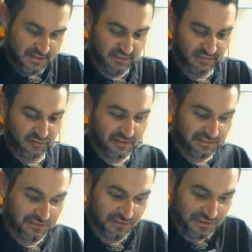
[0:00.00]
this crazy
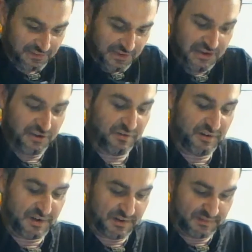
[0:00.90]

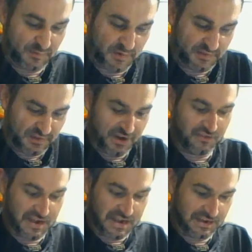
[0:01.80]
week that I've
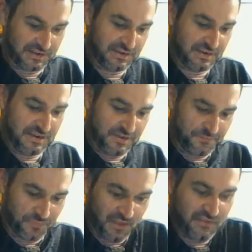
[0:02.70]
had.
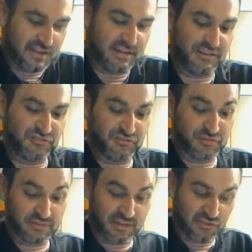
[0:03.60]
I've had
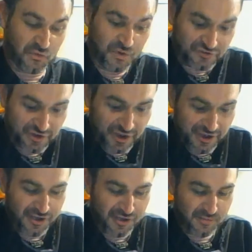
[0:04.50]
issues at the one
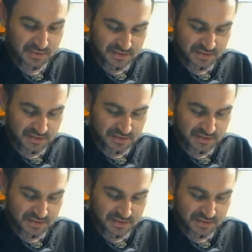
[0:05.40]
job